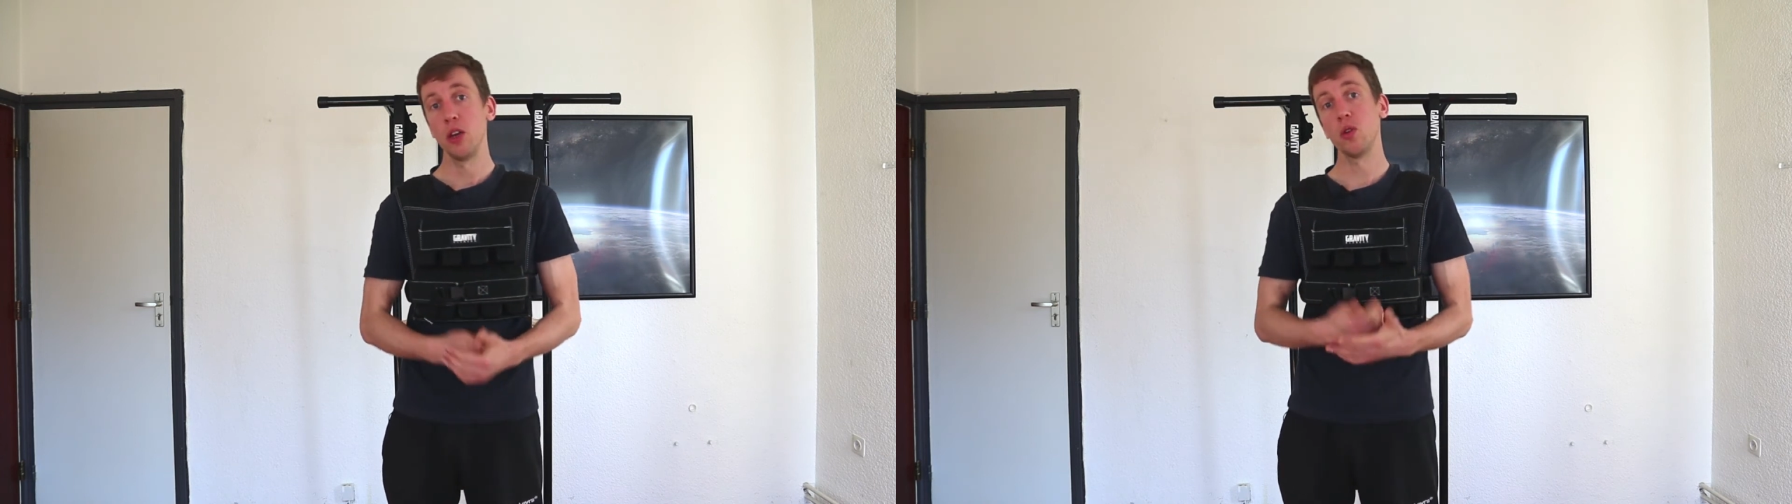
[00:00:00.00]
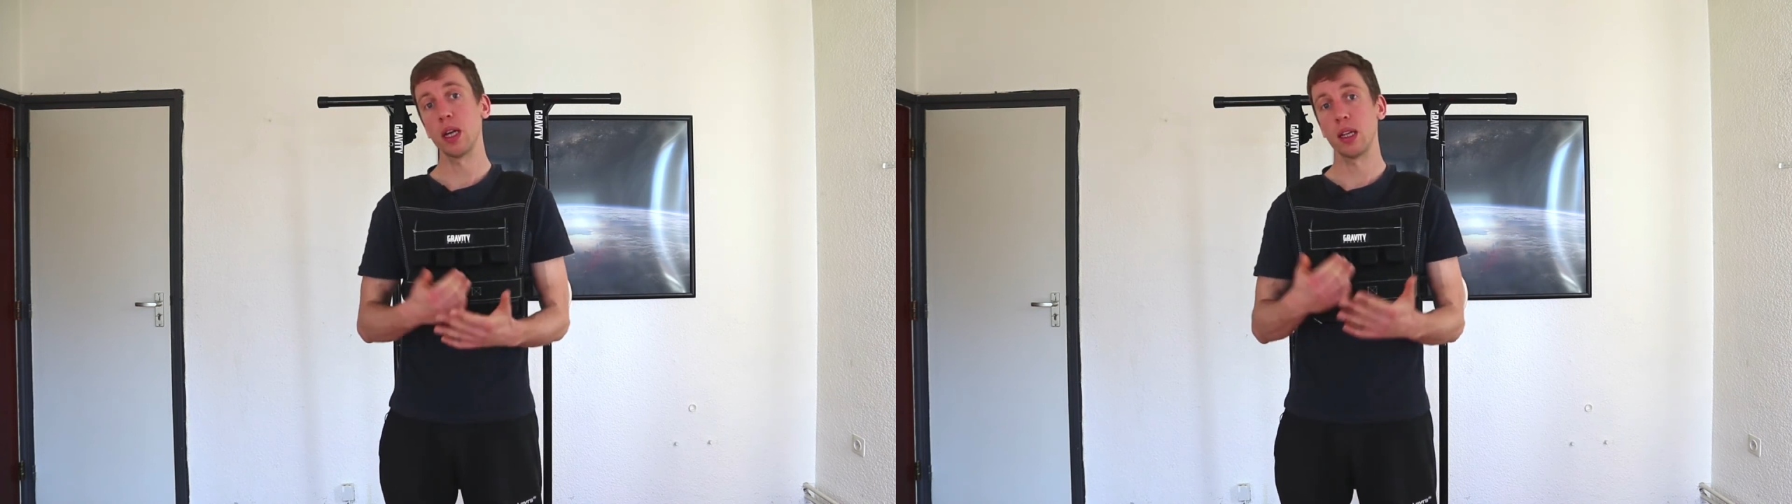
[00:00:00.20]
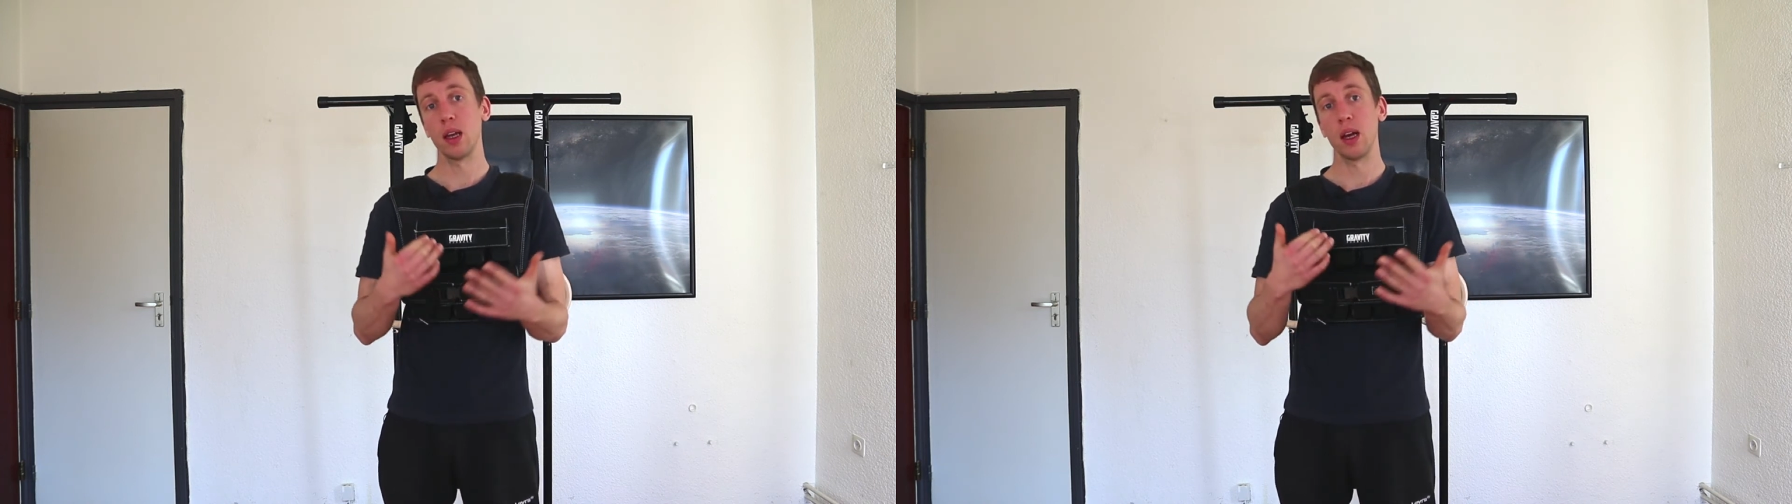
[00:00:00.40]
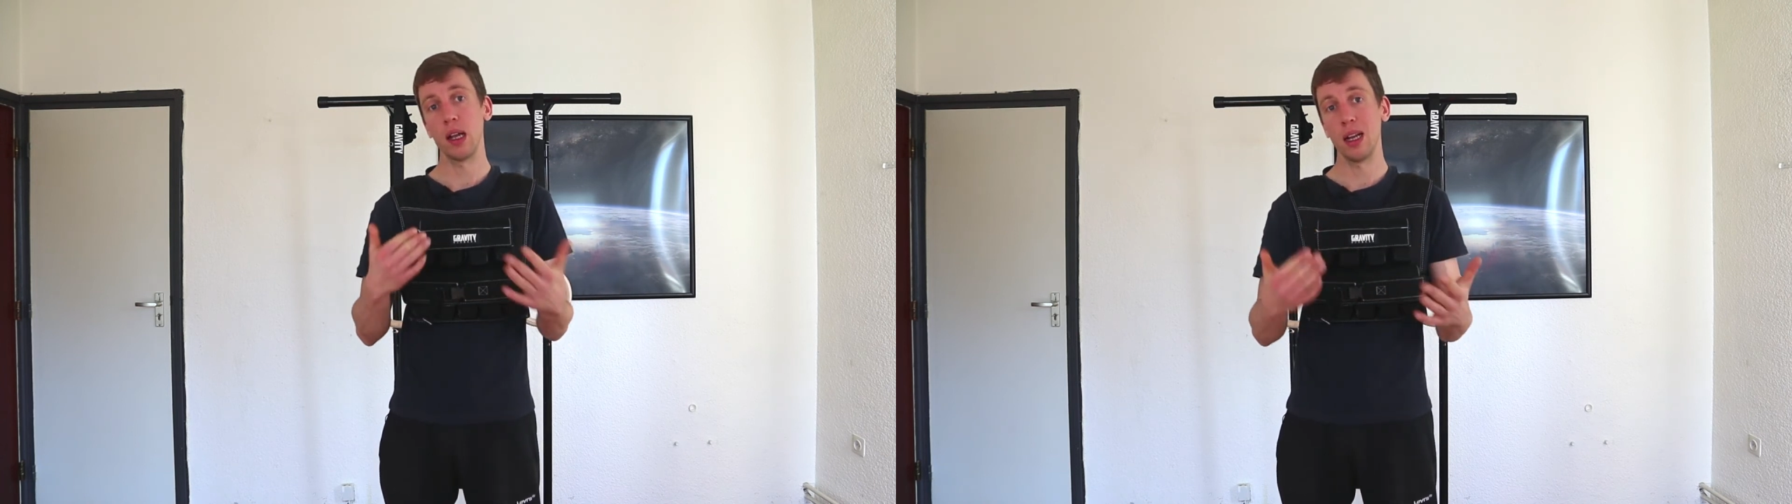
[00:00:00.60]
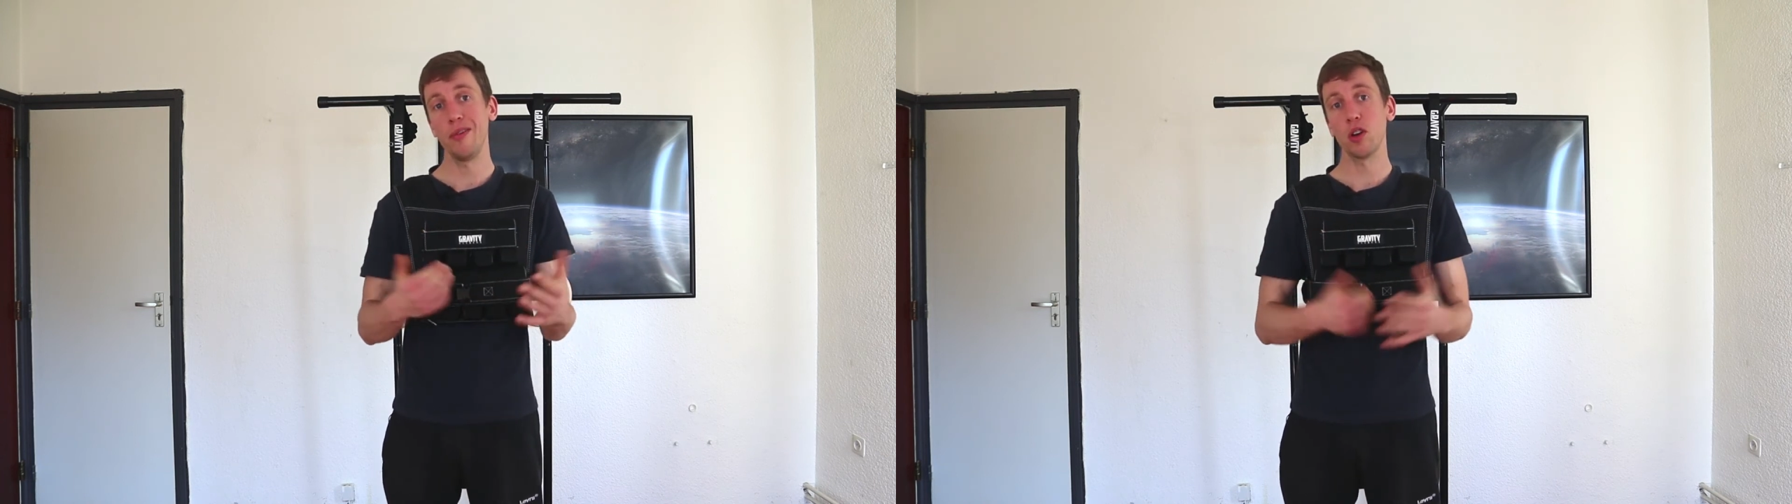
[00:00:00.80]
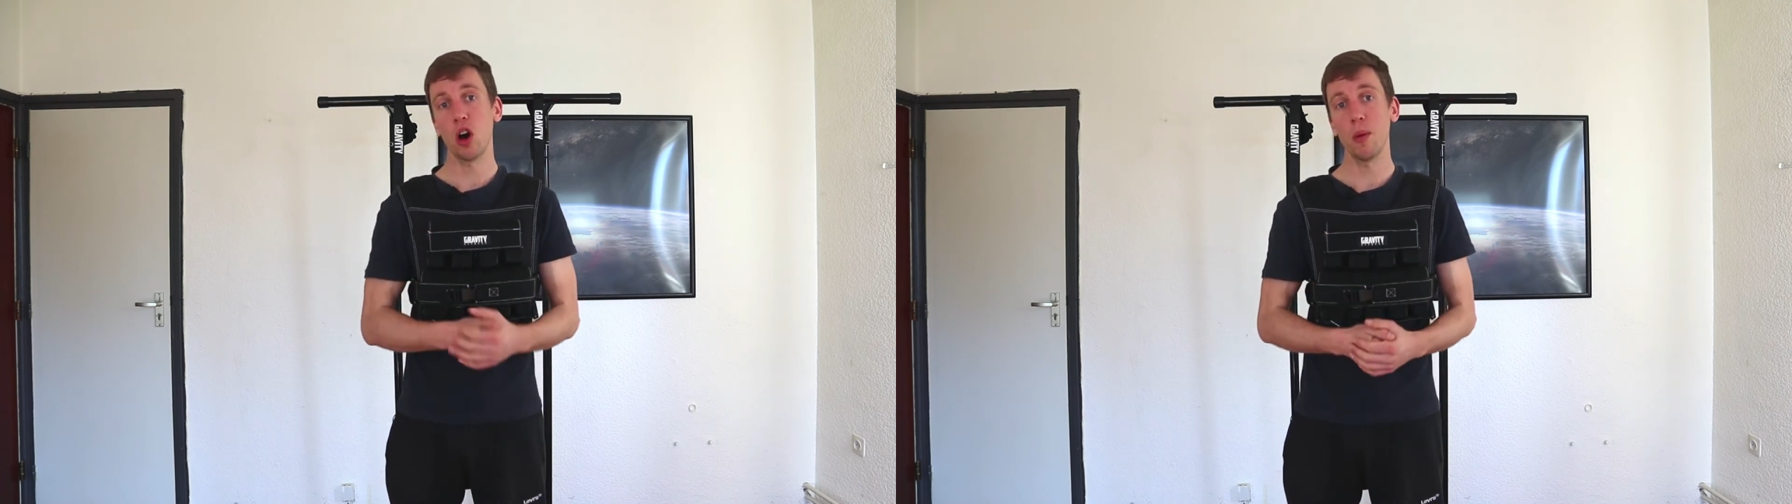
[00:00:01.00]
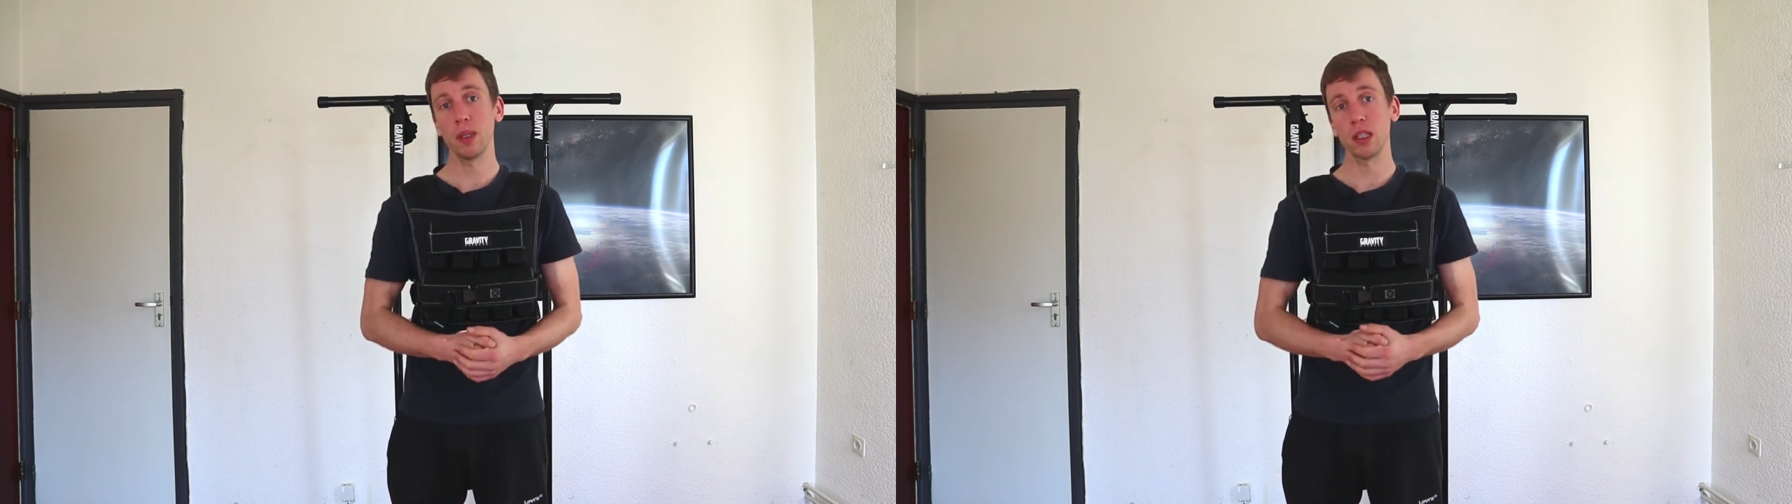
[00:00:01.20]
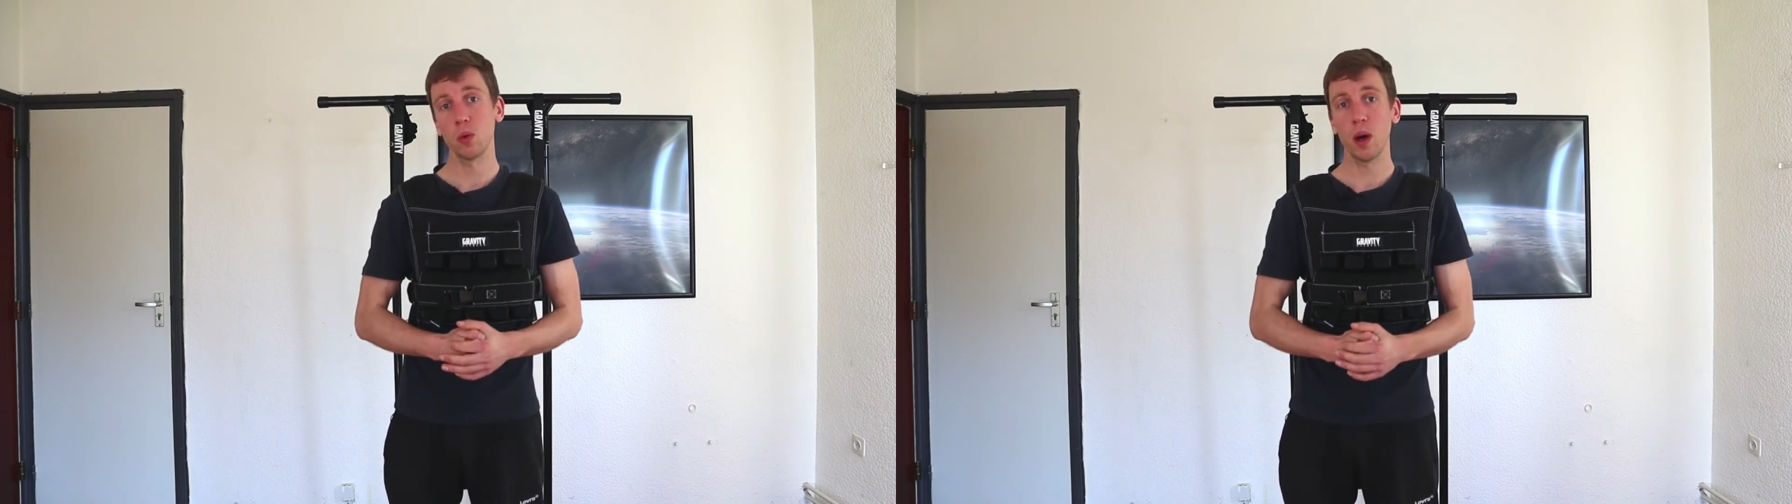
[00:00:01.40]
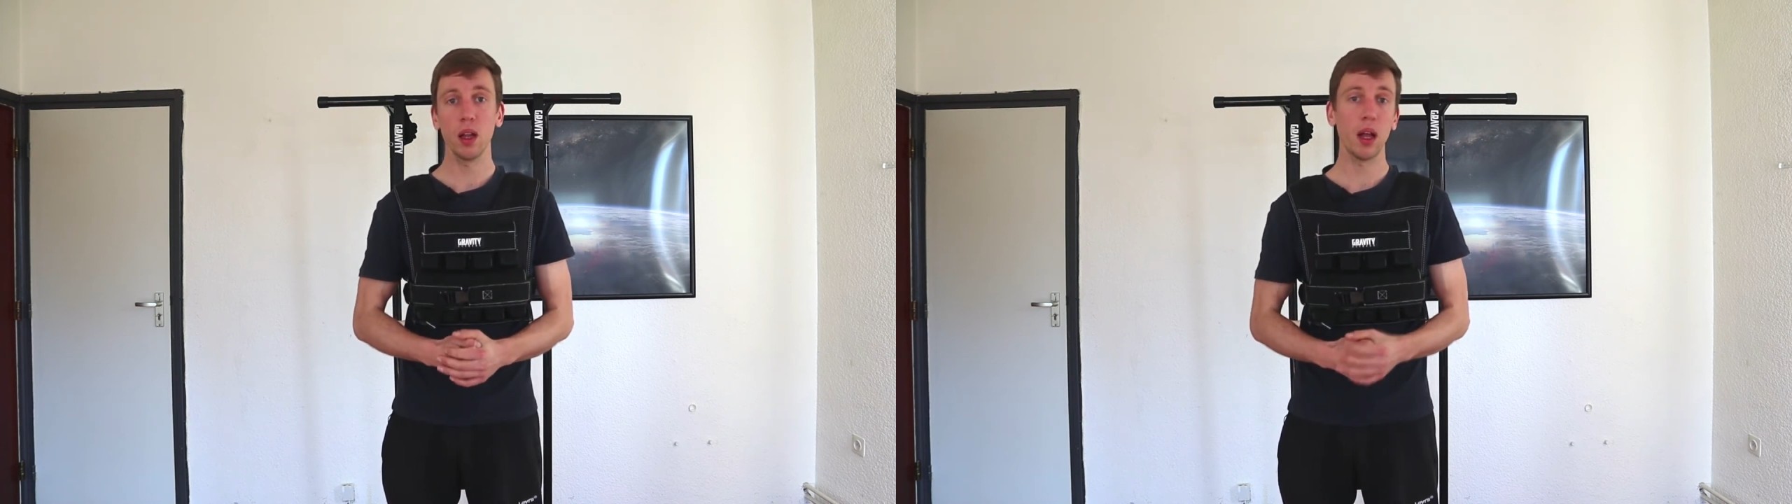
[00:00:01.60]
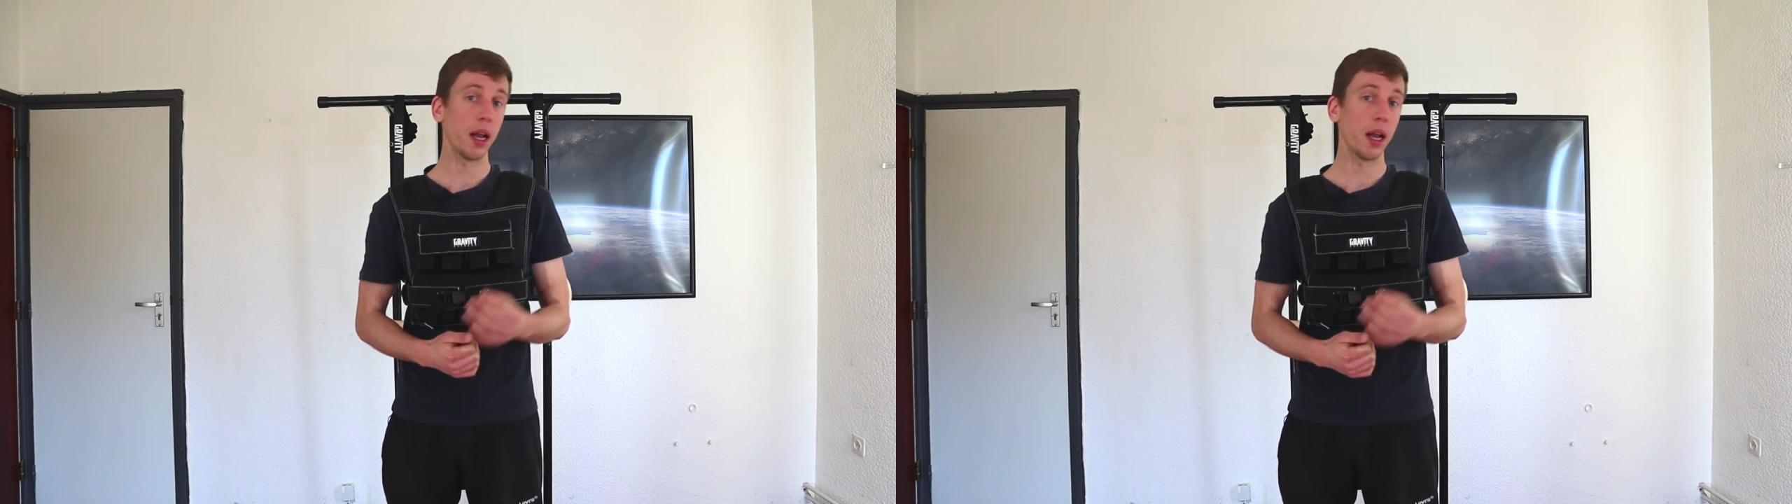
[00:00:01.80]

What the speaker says: you can leave a comment as well.